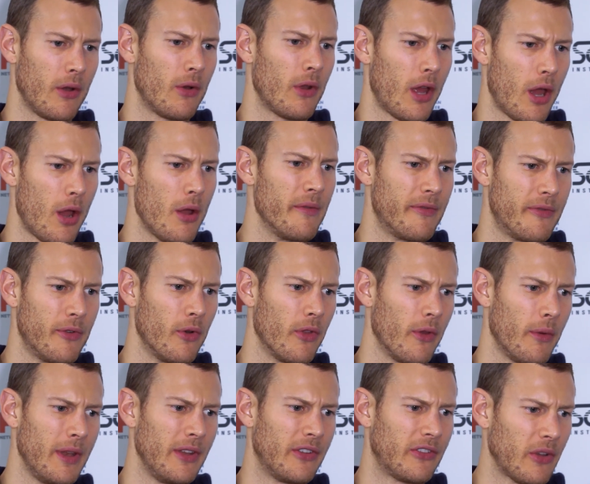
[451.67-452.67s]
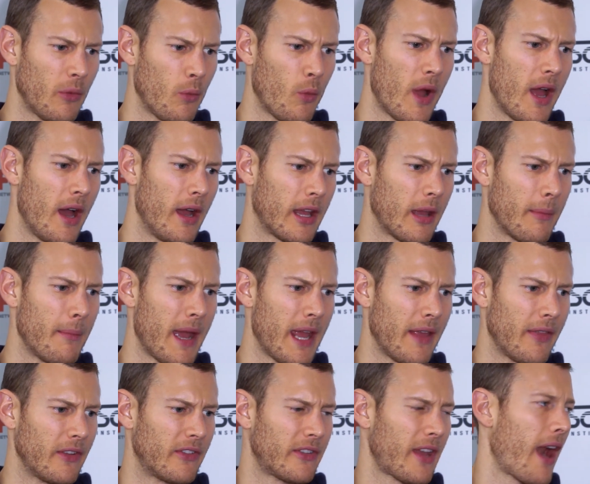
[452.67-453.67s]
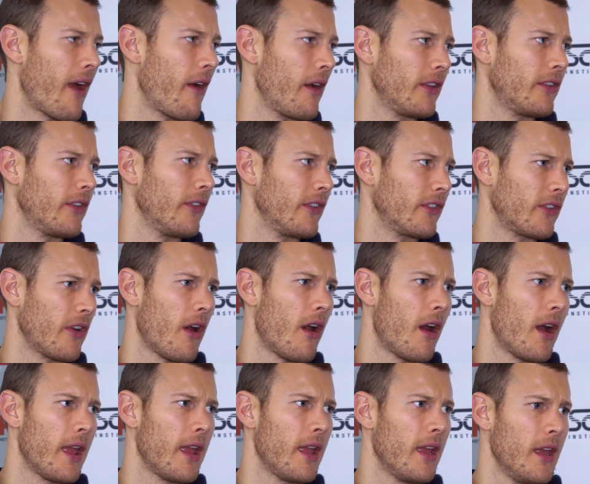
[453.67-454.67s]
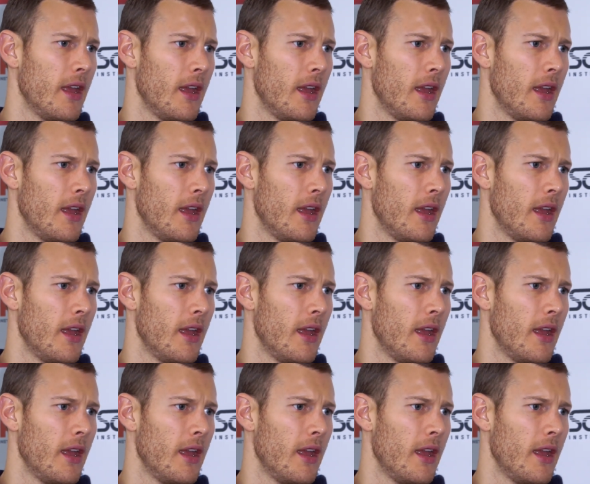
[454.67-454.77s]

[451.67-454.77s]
all I hoped for that in some way I could make this character, this guy,